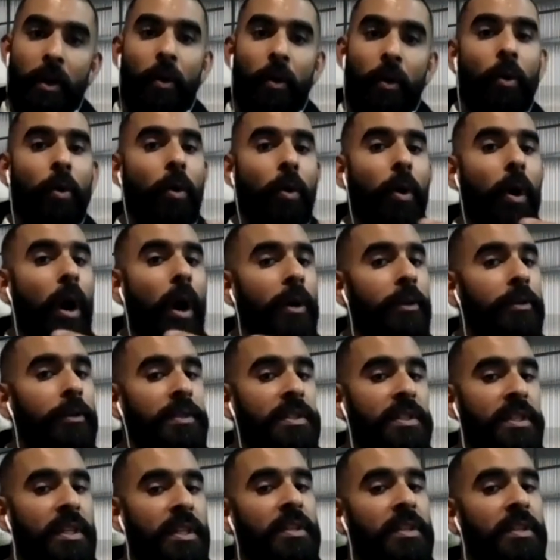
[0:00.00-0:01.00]
or are you
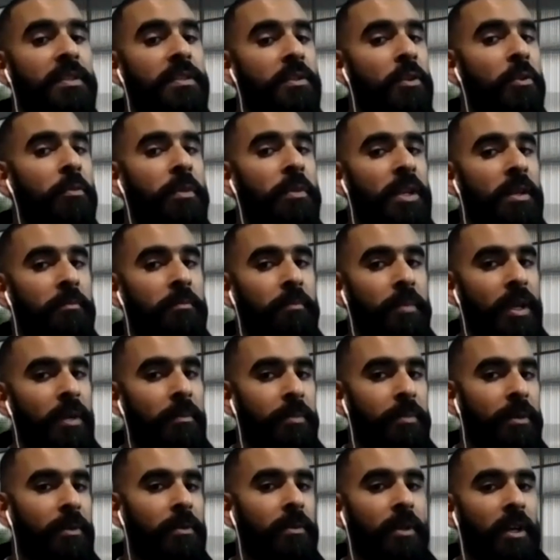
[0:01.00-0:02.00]
seeing so many
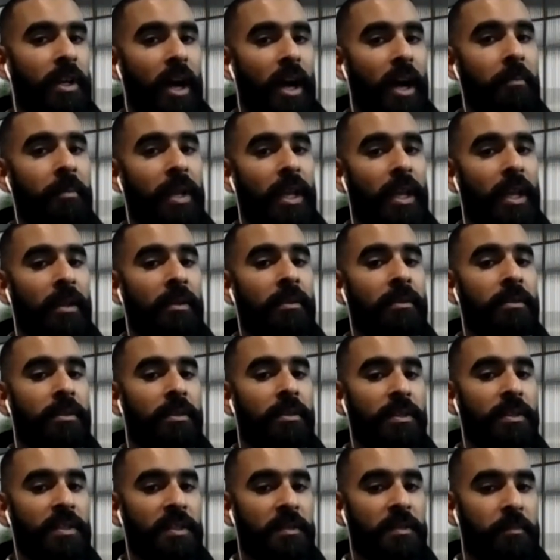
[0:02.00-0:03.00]
people come into
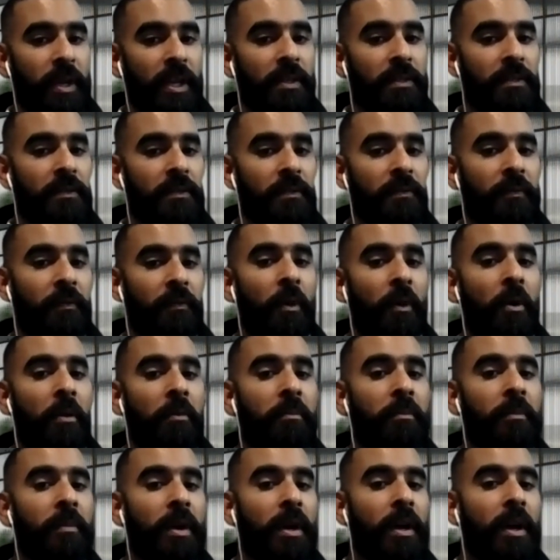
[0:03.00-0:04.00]
the space
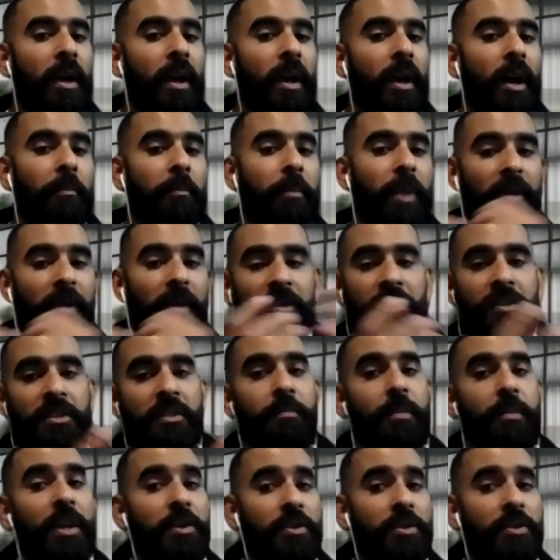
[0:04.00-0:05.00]
from a
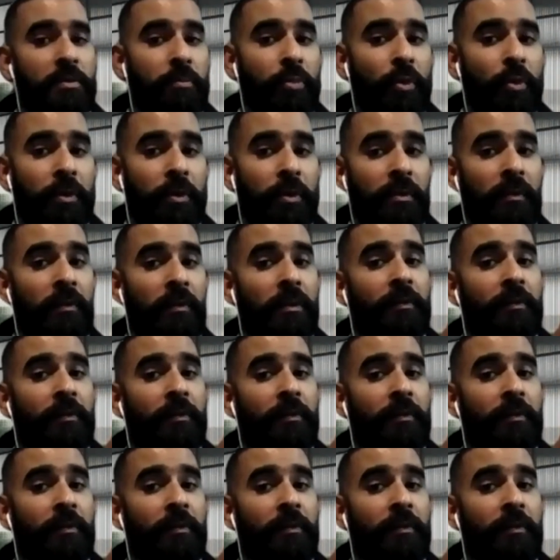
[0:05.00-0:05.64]
participation point of view,